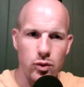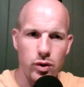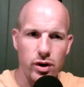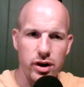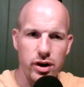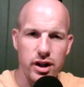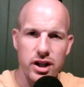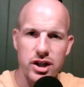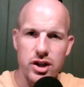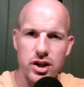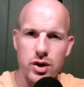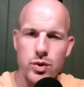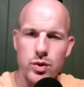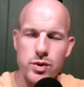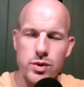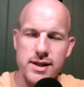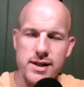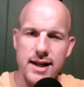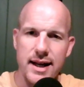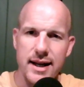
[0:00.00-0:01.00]
really
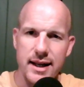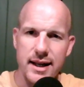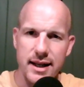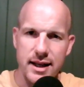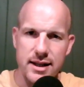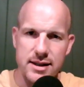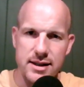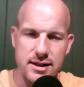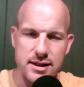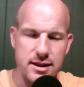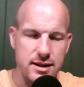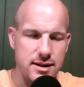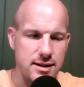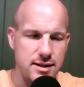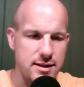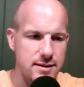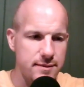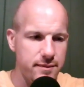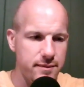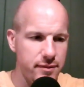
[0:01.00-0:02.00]
use that against
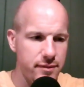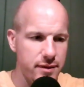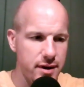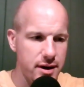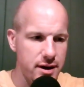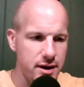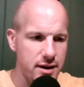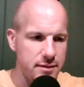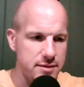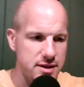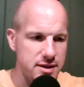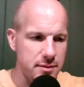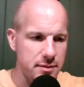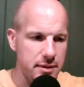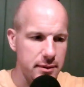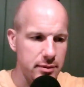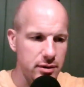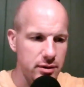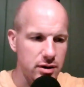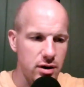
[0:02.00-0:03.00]
us. Some
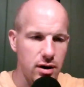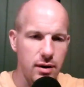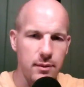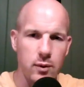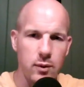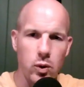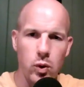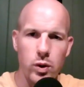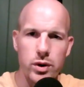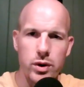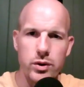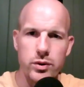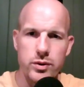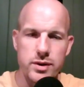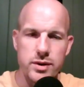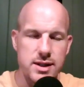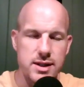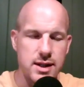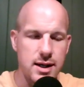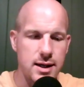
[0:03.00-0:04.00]
people call them
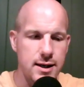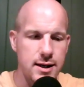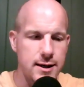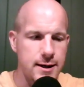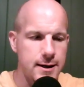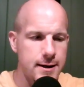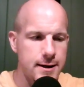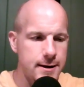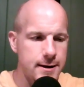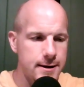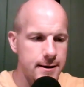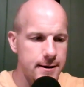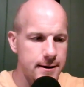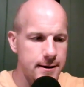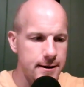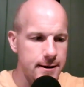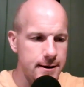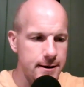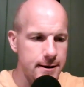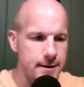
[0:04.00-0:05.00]
wounds.
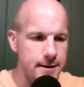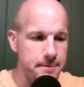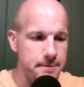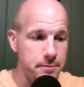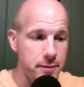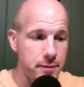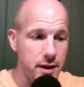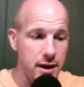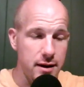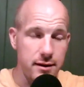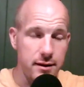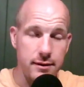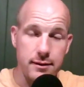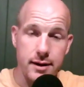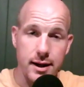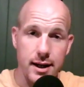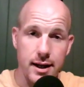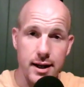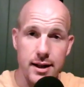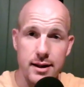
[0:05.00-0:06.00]

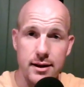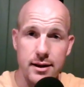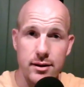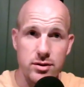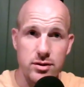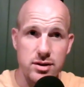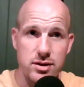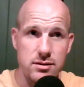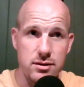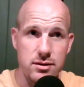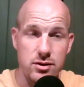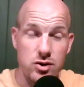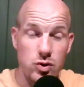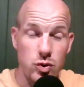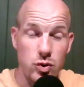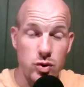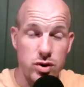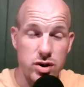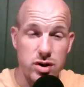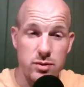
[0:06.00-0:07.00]
And again, those
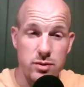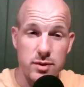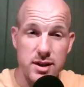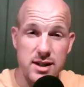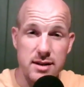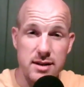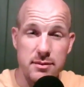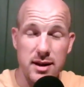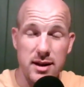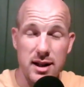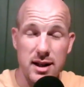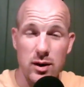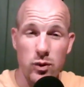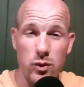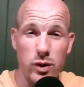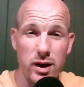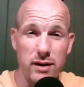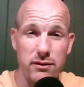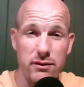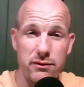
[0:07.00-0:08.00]
wounds could be something that